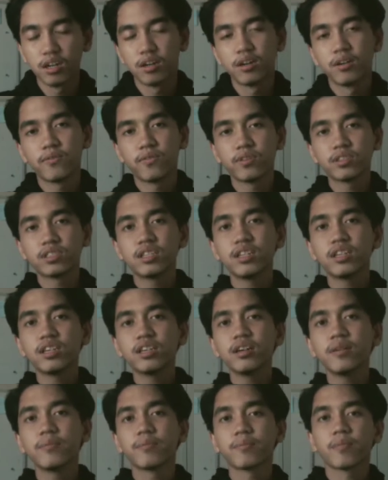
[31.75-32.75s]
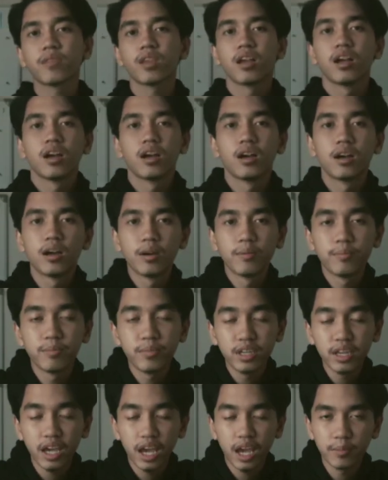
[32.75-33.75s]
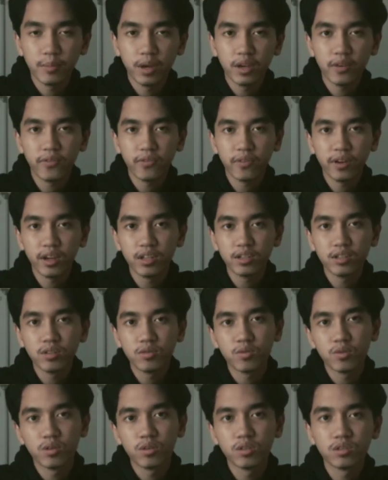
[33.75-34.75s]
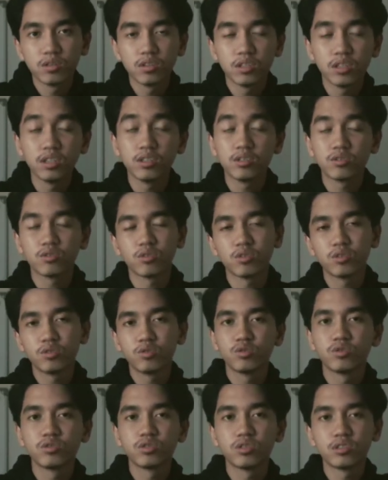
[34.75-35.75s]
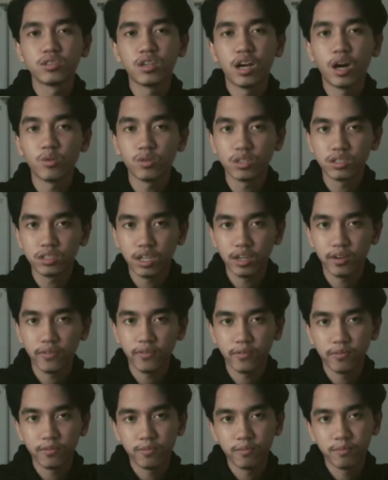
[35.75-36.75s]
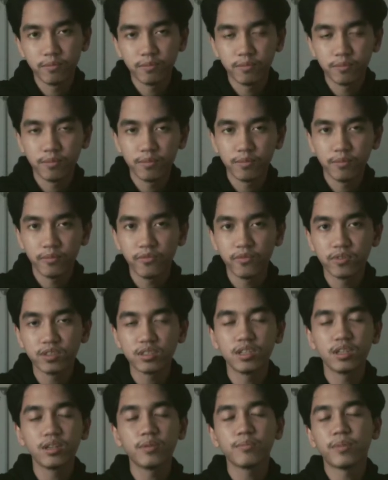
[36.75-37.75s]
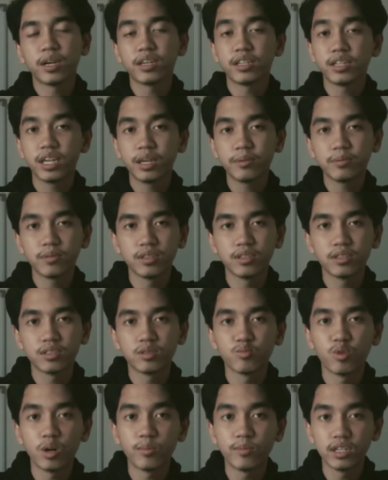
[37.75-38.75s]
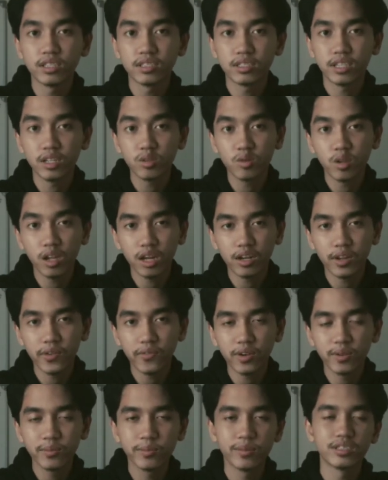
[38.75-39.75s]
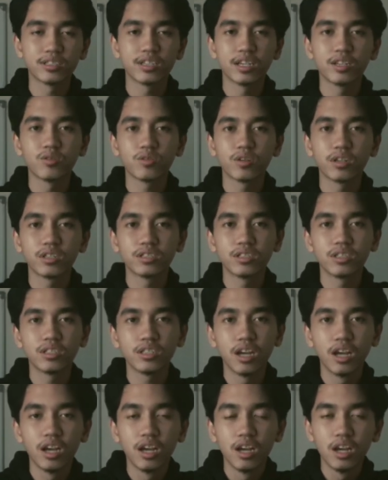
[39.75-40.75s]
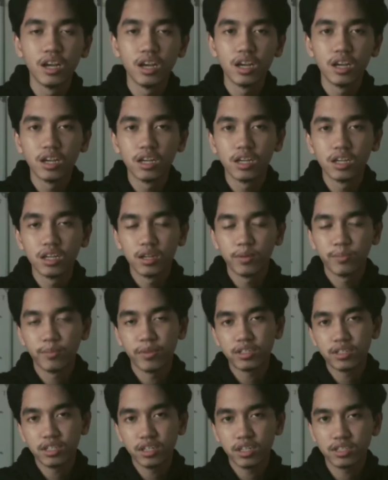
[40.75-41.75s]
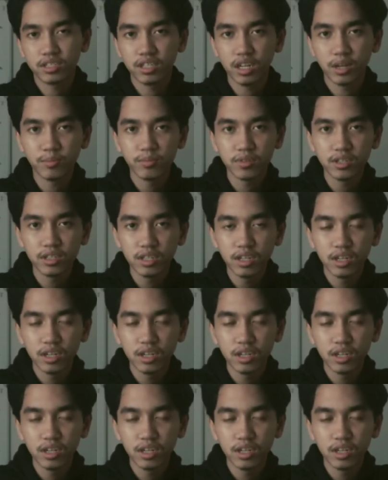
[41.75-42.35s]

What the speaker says: Firstly, me and my friend want to introduce ourselves. Firstly, my name is Muhammad Zainul Arifin, Zainul Rashid. Matrix number